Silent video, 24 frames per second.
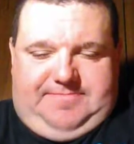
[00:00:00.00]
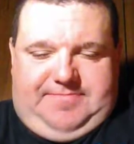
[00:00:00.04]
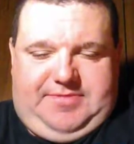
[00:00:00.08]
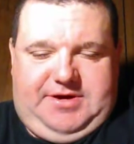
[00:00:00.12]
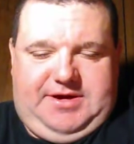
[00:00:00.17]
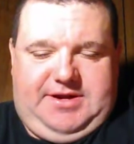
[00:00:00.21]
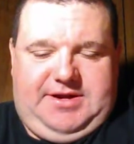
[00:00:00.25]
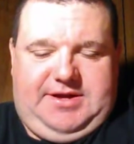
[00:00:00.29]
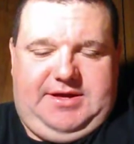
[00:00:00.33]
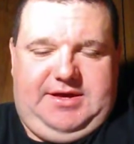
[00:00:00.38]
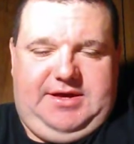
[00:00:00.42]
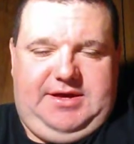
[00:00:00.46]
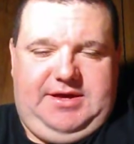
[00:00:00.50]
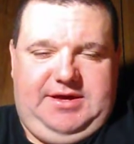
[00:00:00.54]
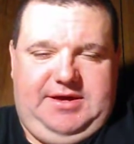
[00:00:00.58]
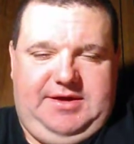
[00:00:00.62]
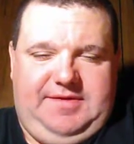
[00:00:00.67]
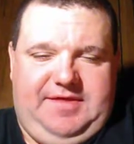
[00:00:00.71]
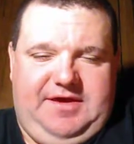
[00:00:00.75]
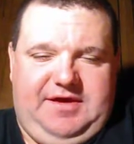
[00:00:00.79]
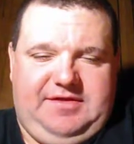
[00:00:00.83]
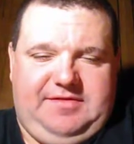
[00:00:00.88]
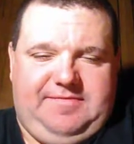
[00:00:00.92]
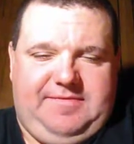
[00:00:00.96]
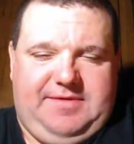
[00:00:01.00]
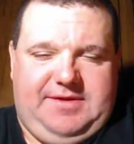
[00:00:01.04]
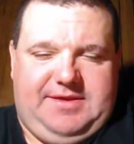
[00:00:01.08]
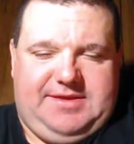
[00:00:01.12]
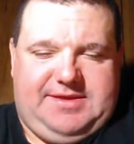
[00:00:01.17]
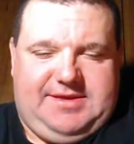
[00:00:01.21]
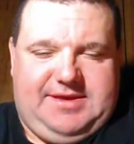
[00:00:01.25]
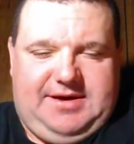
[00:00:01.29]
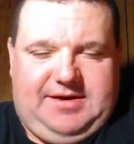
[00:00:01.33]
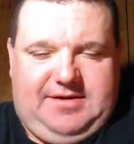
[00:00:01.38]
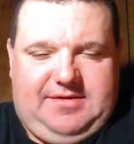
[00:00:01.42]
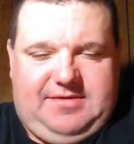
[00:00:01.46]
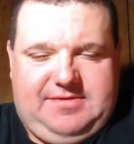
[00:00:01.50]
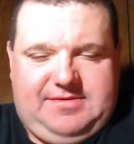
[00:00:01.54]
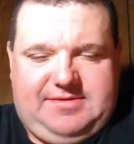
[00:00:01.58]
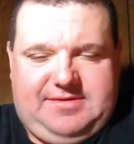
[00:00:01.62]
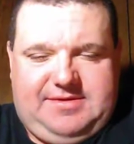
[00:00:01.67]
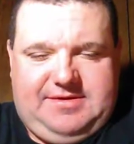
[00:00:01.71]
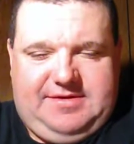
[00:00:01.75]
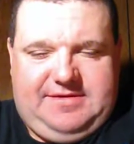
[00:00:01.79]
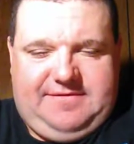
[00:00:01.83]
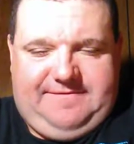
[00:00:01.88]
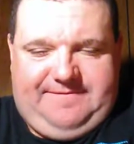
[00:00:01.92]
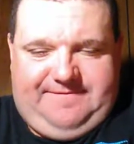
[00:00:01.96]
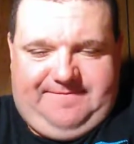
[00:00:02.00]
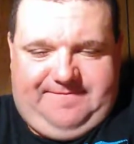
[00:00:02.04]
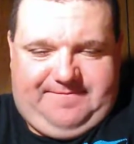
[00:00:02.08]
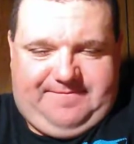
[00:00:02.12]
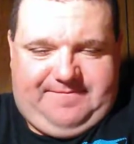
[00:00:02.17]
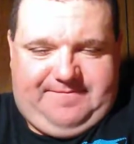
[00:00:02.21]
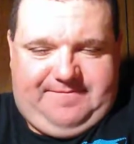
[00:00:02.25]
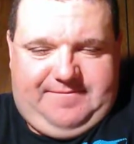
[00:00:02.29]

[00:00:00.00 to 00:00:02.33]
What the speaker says: But there's been talks of